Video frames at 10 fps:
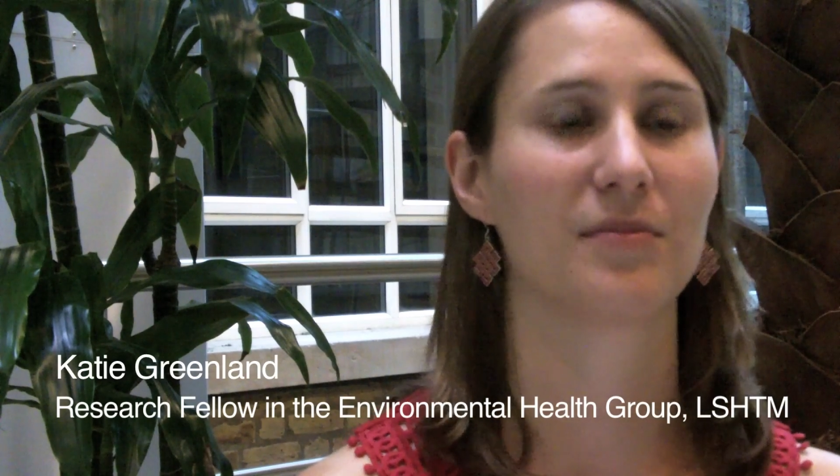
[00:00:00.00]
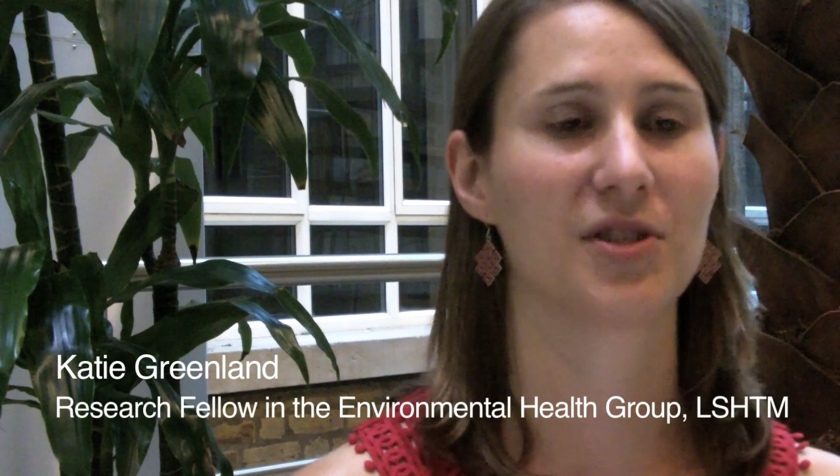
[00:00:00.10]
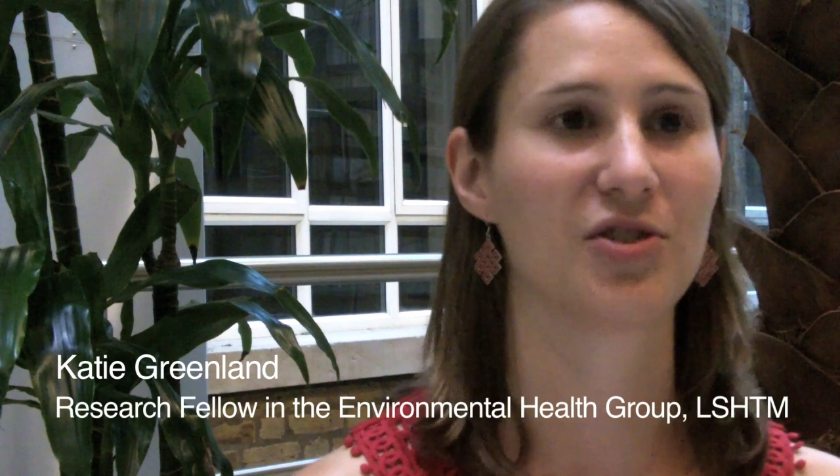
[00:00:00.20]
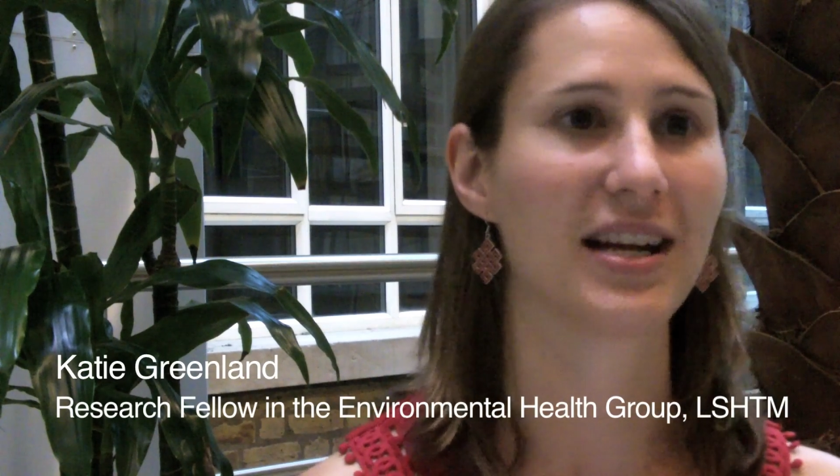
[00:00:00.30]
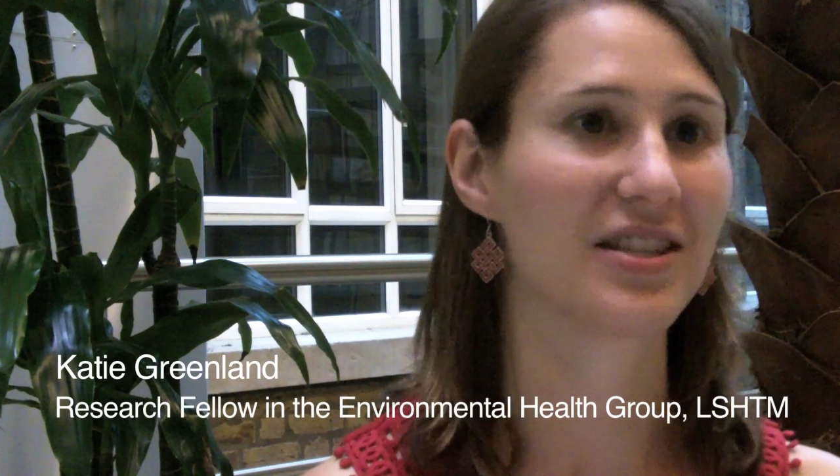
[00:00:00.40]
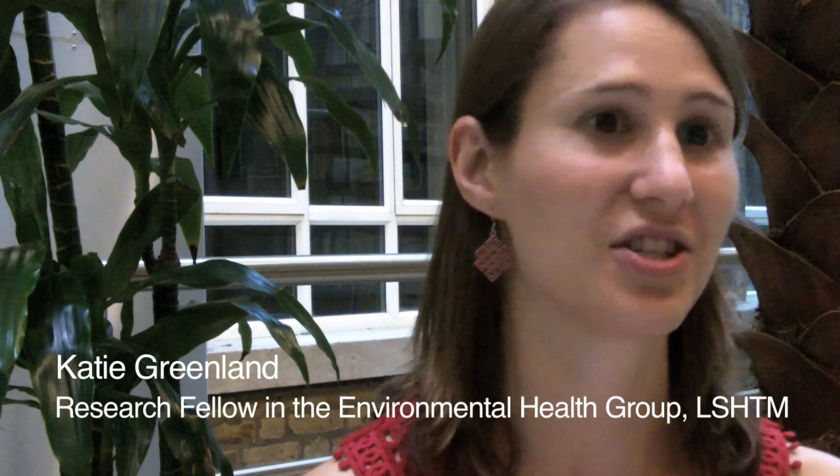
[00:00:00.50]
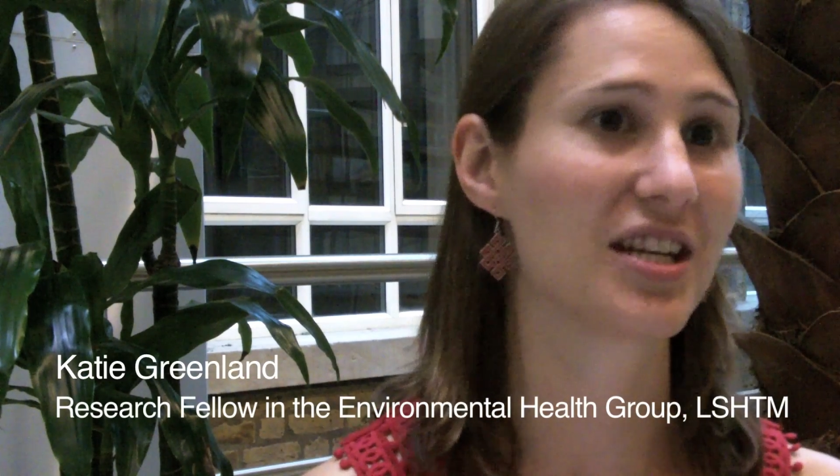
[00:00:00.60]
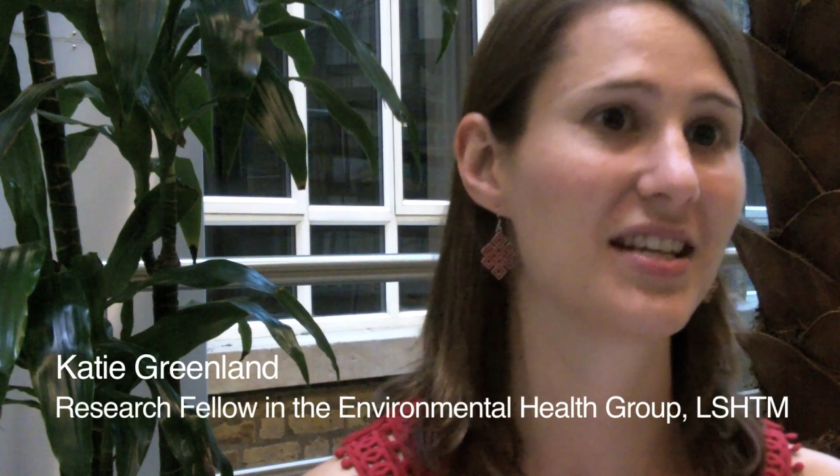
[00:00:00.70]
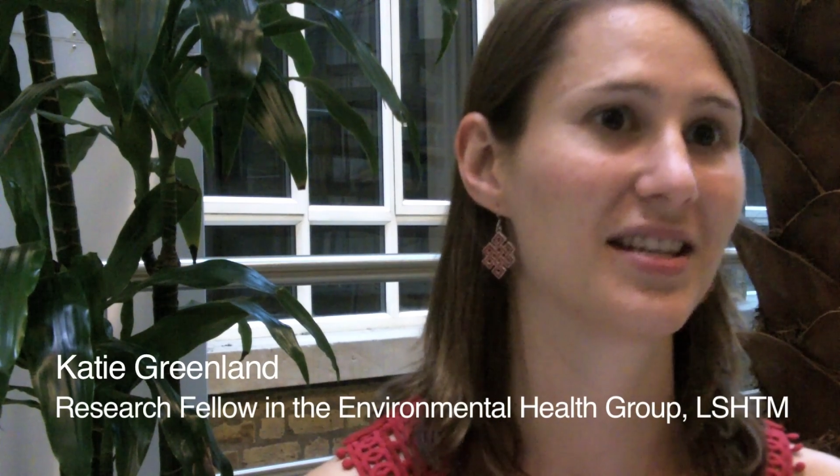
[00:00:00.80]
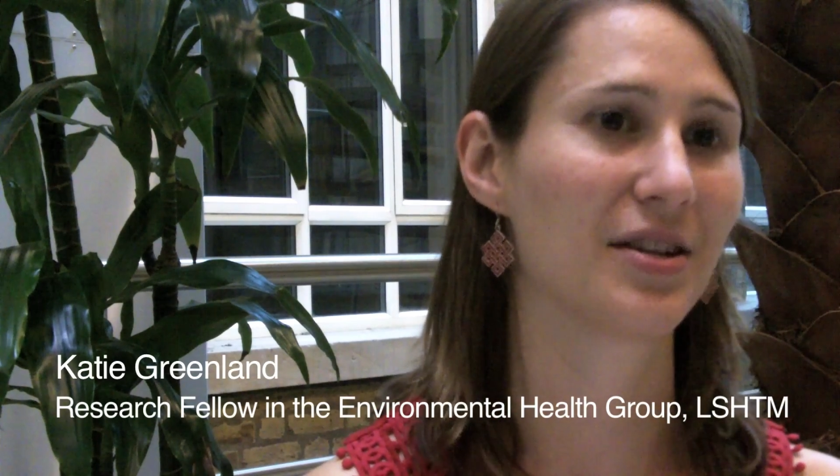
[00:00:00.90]

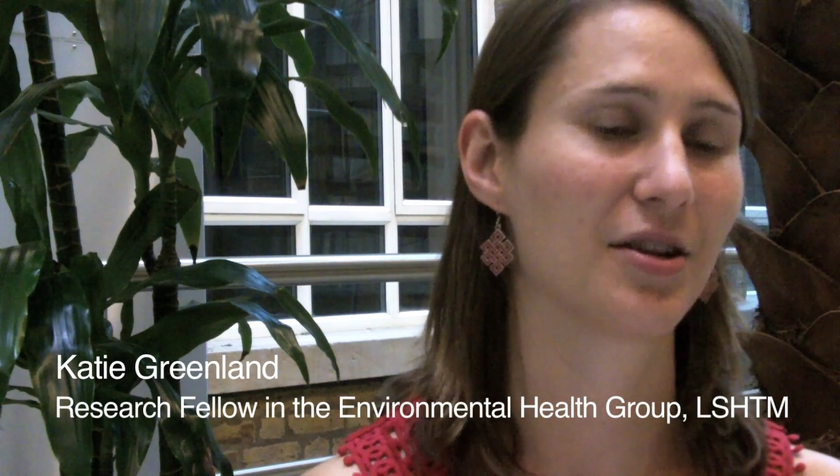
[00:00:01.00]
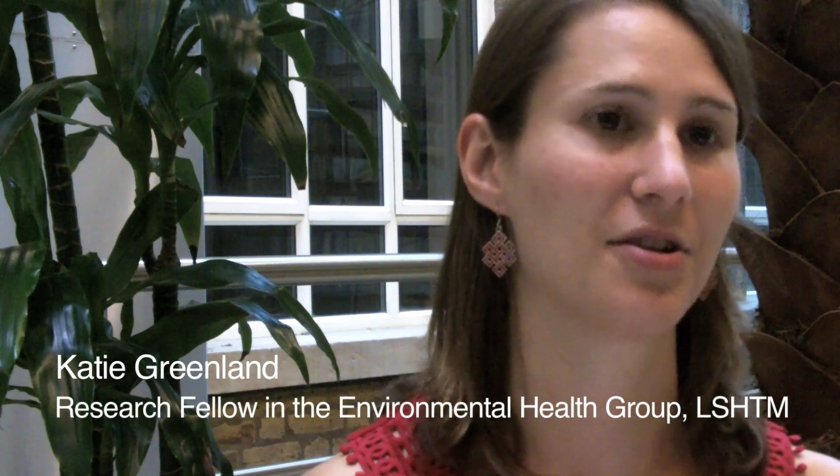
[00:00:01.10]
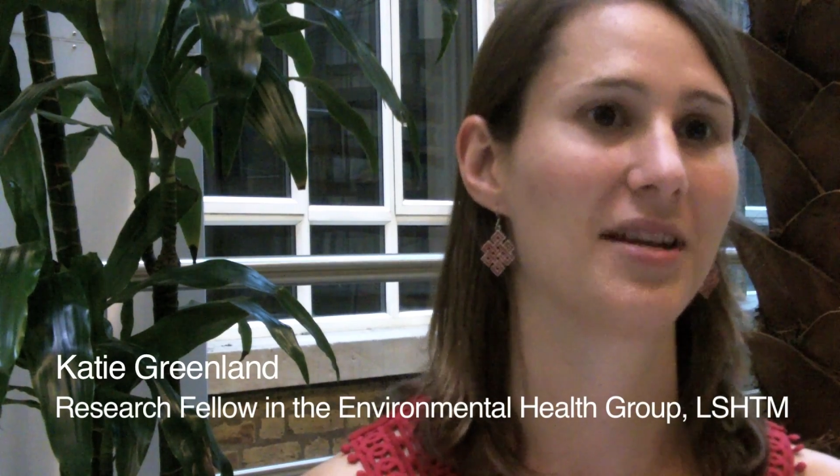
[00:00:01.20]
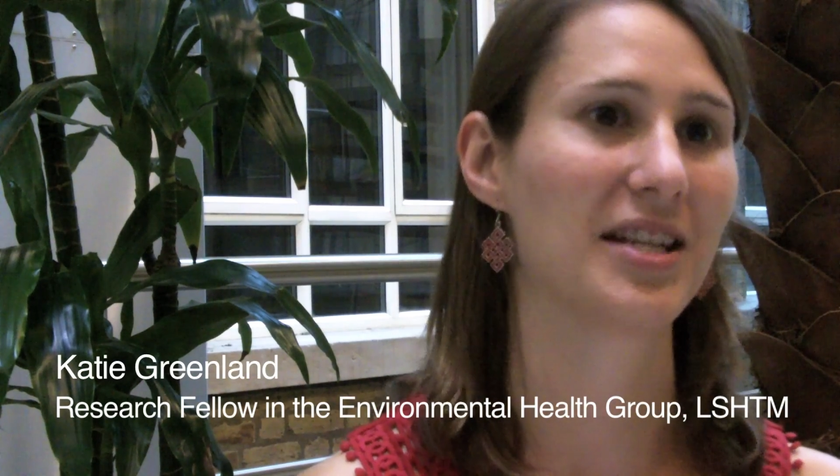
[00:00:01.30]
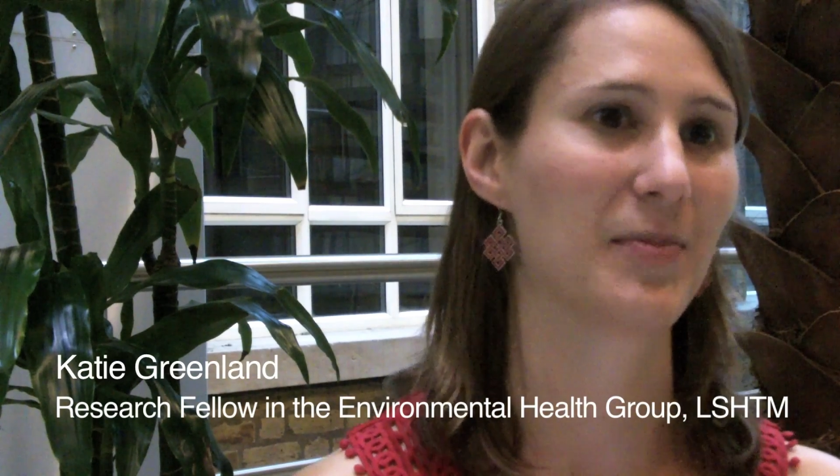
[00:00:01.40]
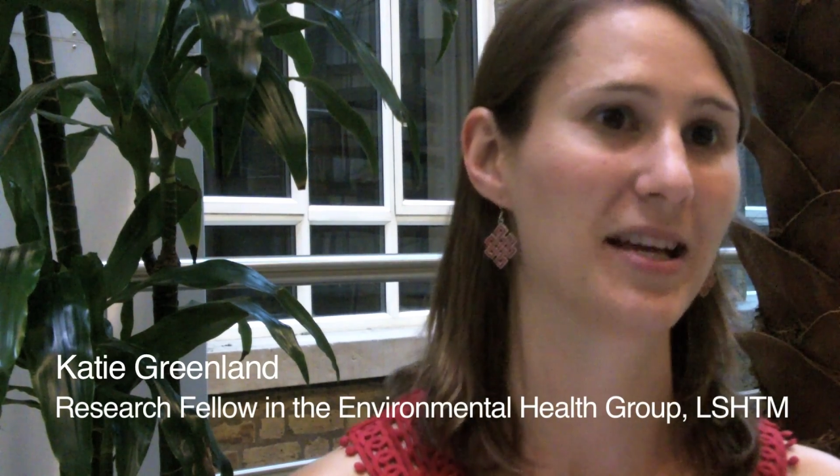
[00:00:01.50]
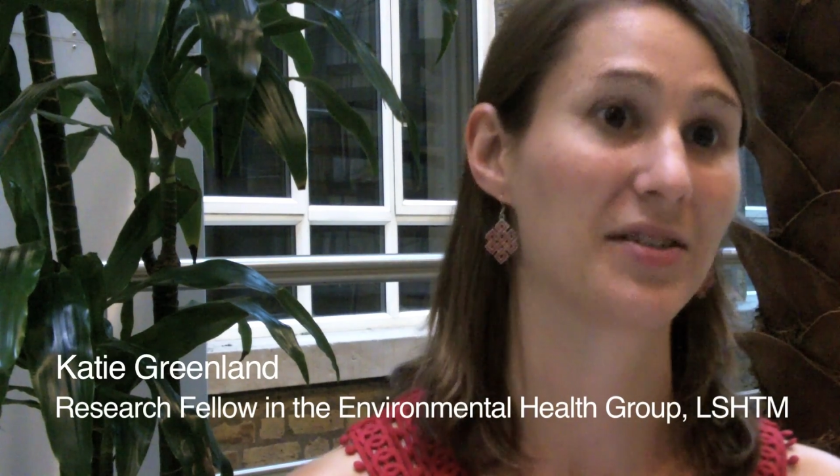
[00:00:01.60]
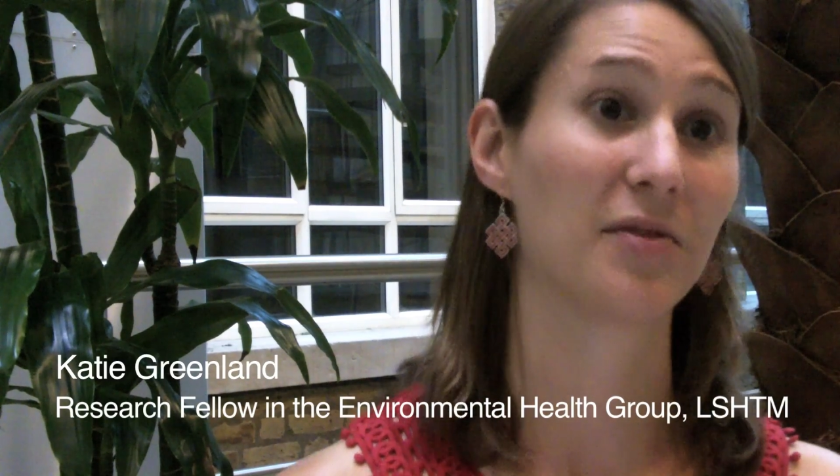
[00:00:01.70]
strategies include aspects